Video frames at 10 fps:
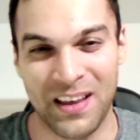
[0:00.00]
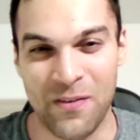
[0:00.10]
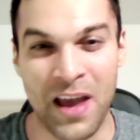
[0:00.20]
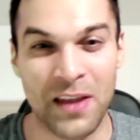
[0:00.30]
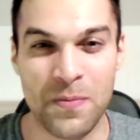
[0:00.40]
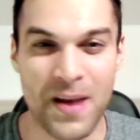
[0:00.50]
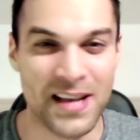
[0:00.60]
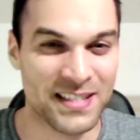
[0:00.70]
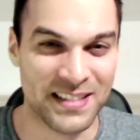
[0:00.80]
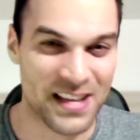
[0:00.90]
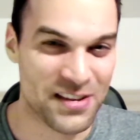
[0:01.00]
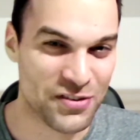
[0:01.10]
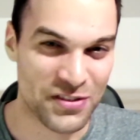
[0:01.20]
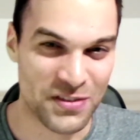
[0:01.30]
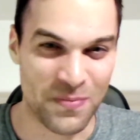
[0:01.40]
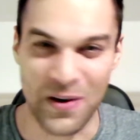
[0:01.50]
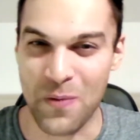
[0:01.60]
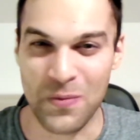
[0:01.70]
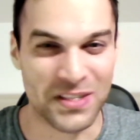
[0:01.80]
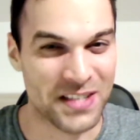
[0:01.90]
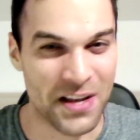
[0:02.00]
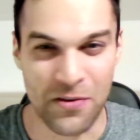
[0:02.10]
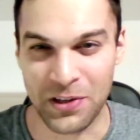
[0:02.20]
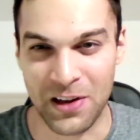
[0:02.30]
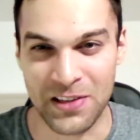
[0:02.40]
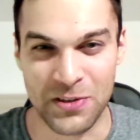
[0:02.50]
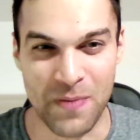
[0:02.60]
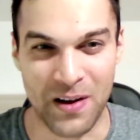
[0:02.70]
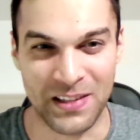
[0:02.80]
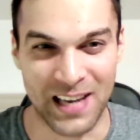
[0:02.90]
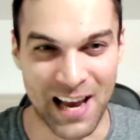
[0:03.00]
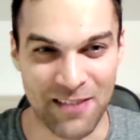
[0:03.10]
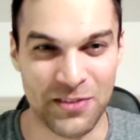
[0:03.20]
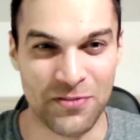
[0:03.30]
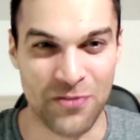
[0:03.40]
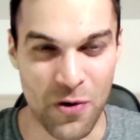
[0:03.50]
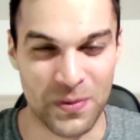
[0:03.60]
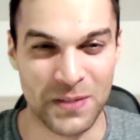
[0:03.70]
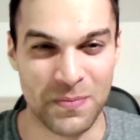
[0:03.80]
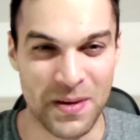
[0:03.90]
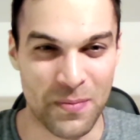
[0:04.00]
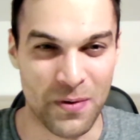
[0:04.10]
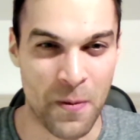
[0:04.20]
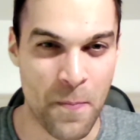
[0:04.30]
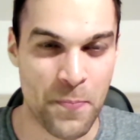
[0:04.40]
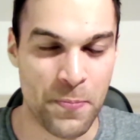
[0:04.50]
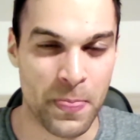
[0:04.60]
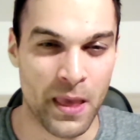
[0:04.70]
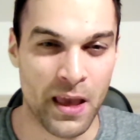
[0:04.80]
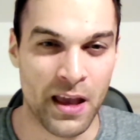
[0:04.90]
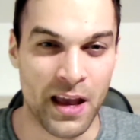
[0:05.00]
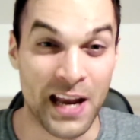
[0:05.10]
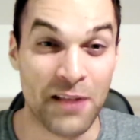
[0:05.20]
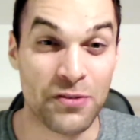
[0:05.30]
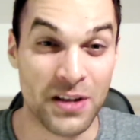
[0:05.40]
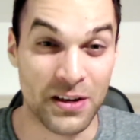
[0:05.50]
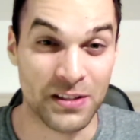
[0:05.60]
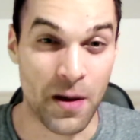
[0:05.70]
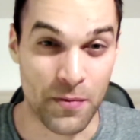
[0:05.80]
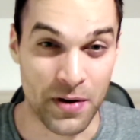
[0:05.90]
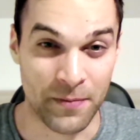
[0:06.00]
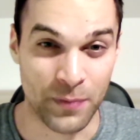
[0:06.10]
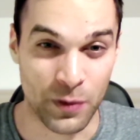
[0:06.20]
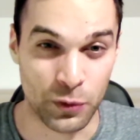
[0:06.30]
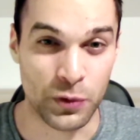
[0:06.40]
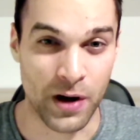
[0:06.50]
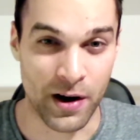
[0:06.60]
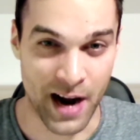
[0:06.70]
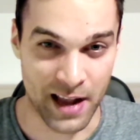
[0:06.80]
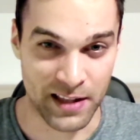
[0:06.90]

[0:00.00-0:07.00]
We had the best intentions, but almost zero knowledge about the lives of homeless people. And it was Uncle Amran who took our